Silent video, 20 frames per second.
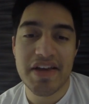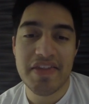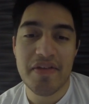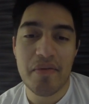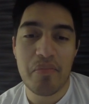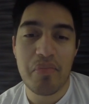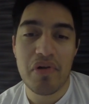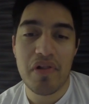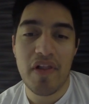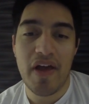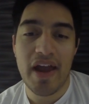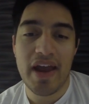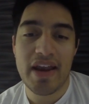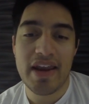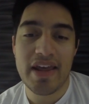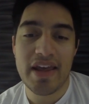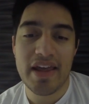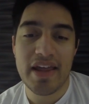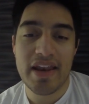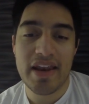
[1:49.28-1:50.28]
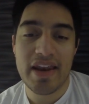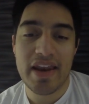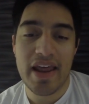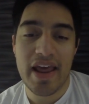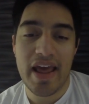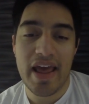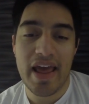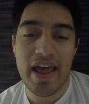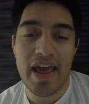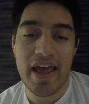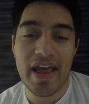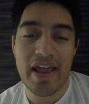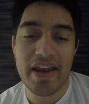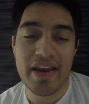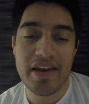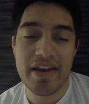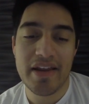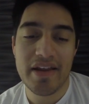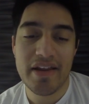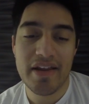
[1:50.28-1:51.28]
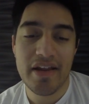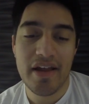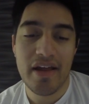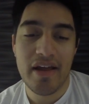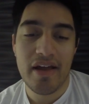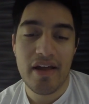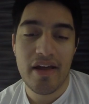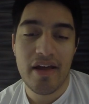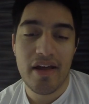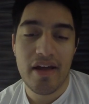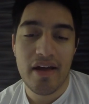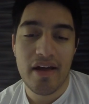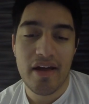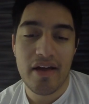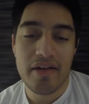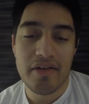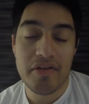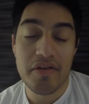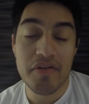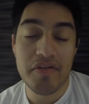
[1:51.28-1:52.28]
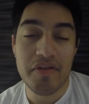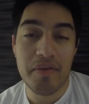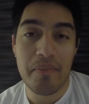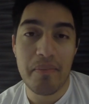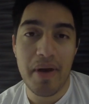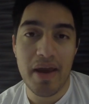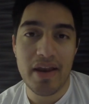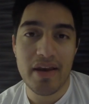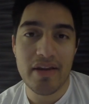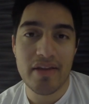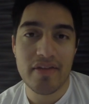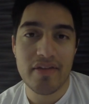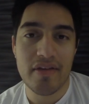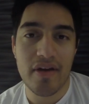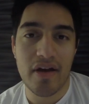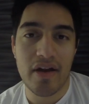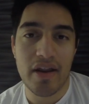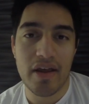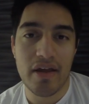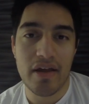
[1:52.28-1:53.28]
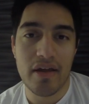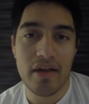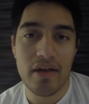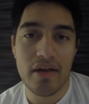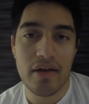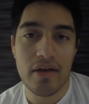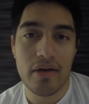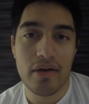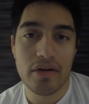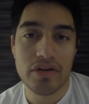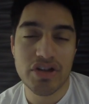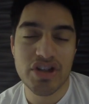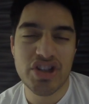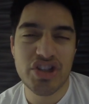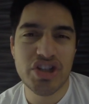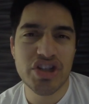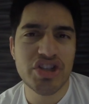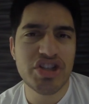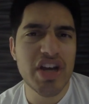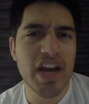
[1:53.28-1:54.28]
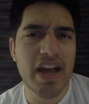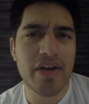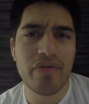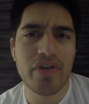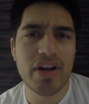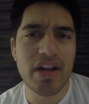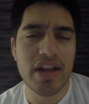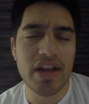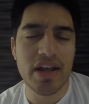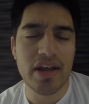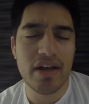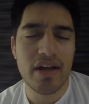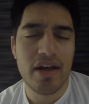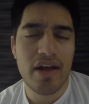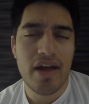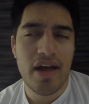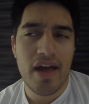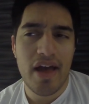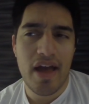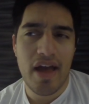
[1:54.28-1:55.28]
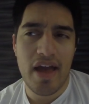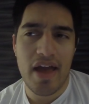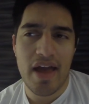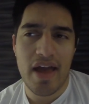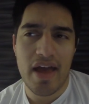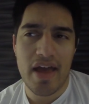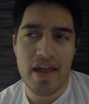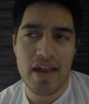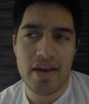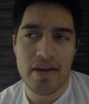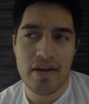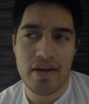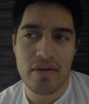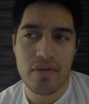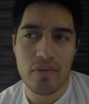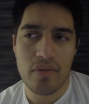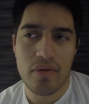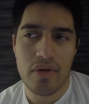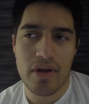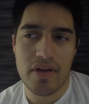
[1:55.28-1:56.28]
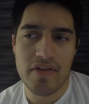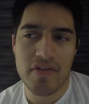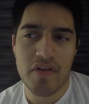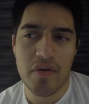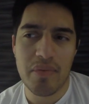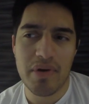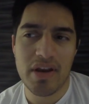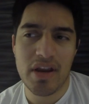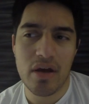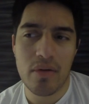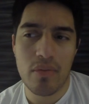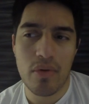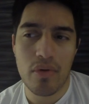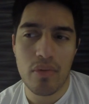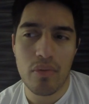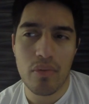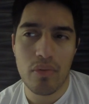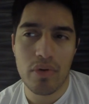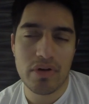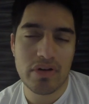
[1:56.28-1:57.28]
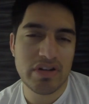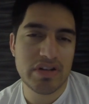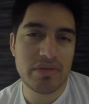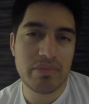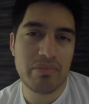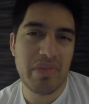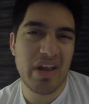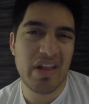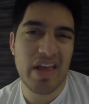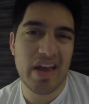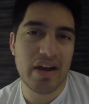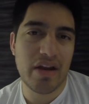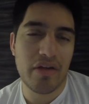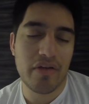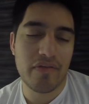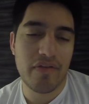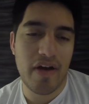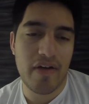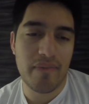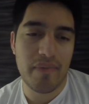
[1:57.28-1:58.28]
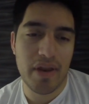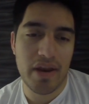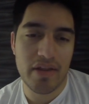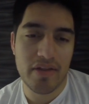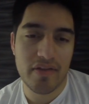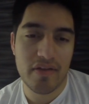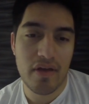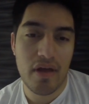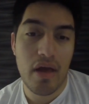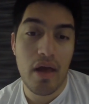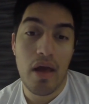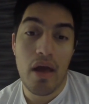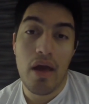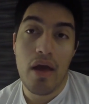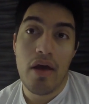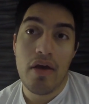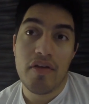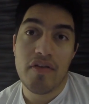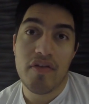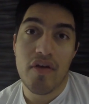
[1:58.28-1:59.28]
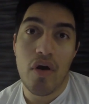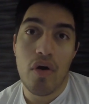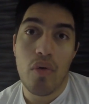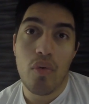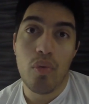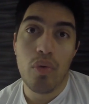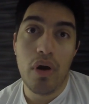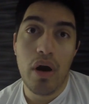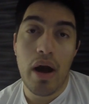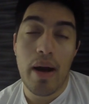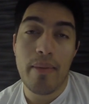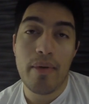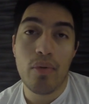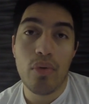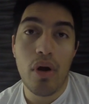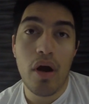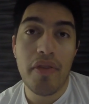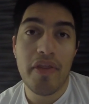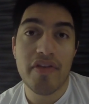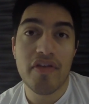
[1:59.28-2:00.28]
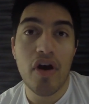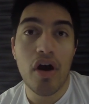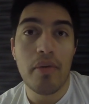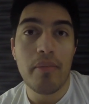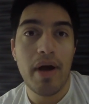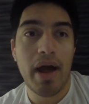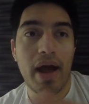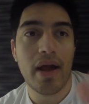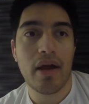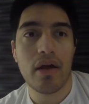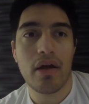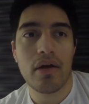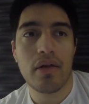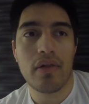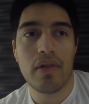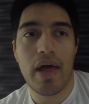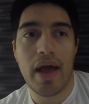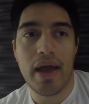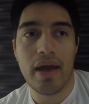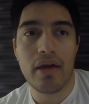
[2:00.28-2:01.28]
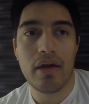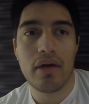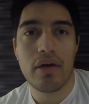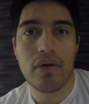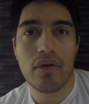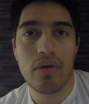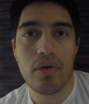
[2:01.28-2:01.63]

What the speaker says: the plane in and do some maintenance on it. Just check if we need it. And it's no big deal, but it should be like another 5 minutes. So we're on the tarmac, like,